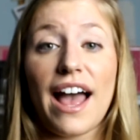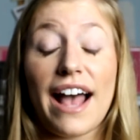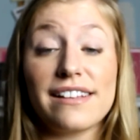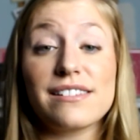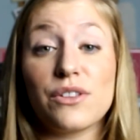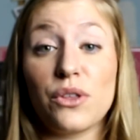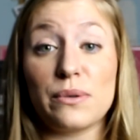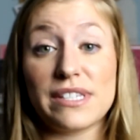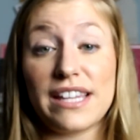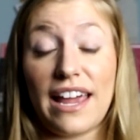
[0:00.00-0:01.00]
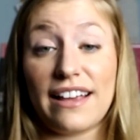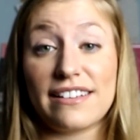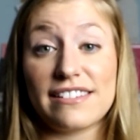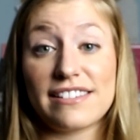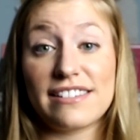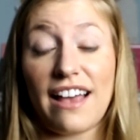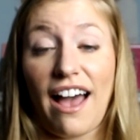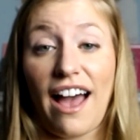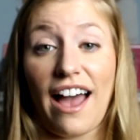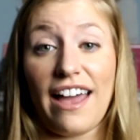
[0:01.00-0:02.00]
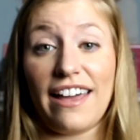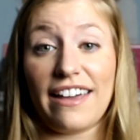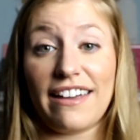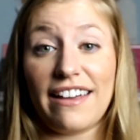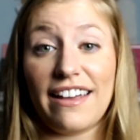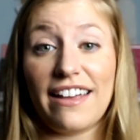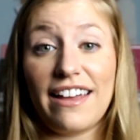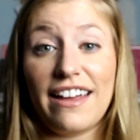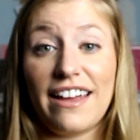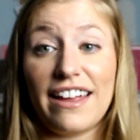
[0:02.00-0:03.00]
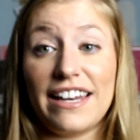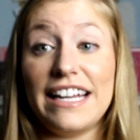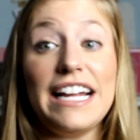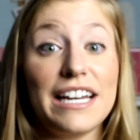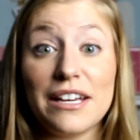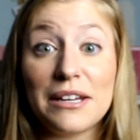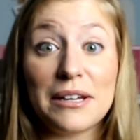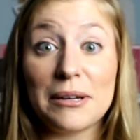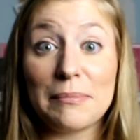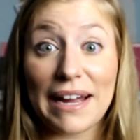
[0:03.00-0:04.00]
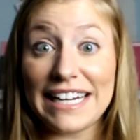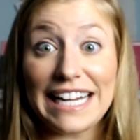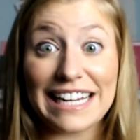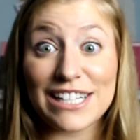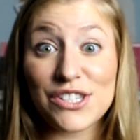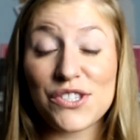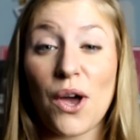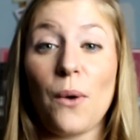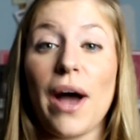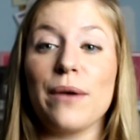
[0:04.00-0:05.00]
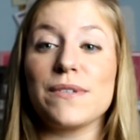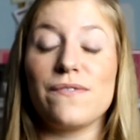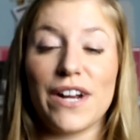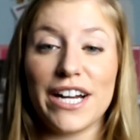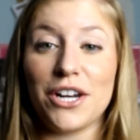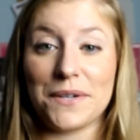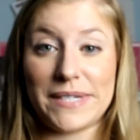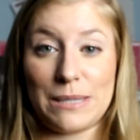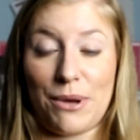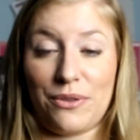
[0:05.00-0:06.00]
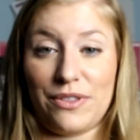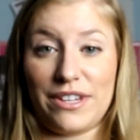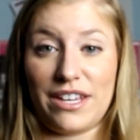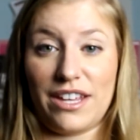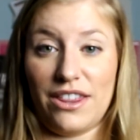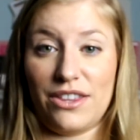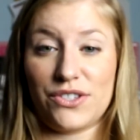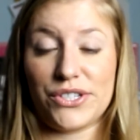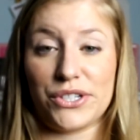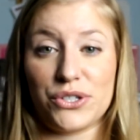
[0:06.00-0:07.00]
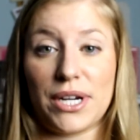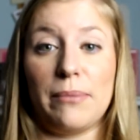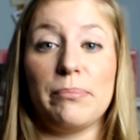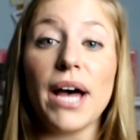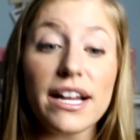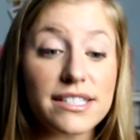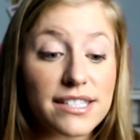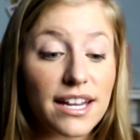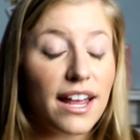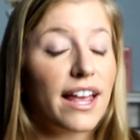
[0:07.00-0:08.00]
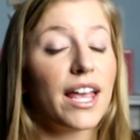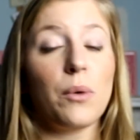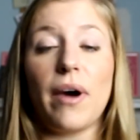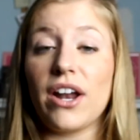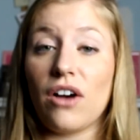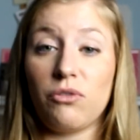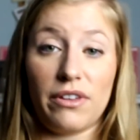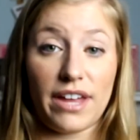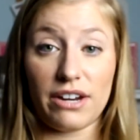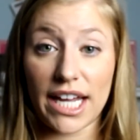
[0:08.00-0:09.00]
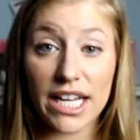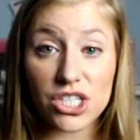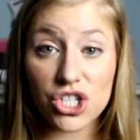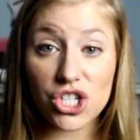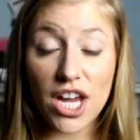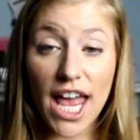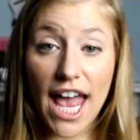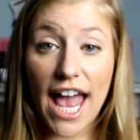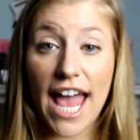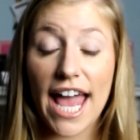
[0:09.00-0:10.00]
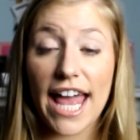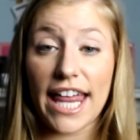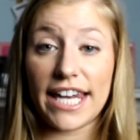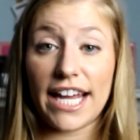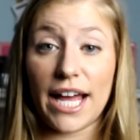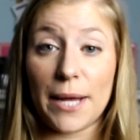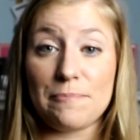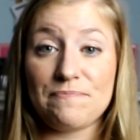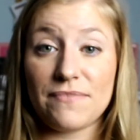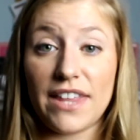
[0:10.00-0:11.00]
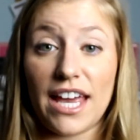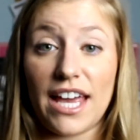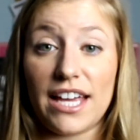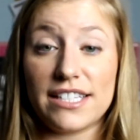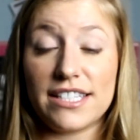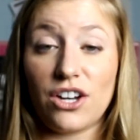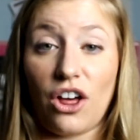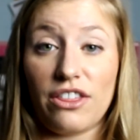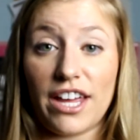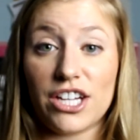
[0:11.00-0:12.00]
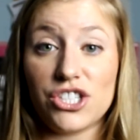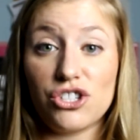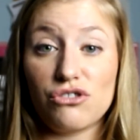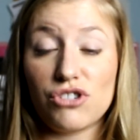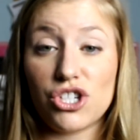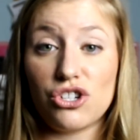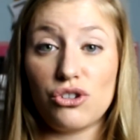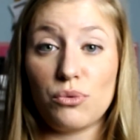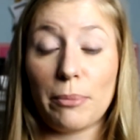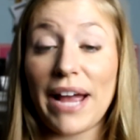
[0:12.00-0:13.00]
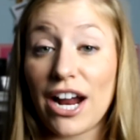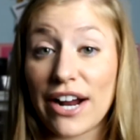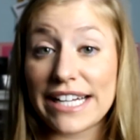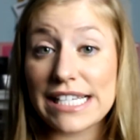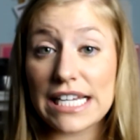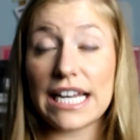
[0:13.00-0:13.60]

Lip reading: As those things, I need my knee. So I was very nervous about the surgery, but it went off without a hitch, and they did all they could do to repair it.